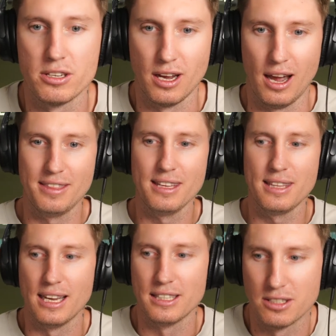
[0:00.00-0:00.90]
I think the
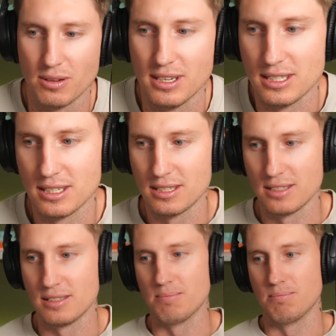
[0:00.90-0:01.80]
answer
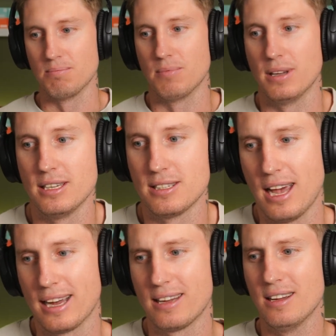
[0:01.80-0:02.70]
is
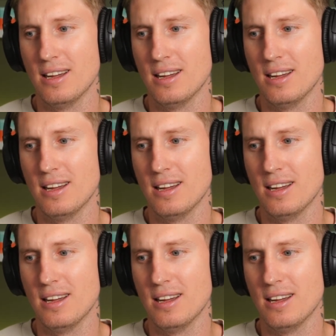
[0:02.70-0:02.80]
like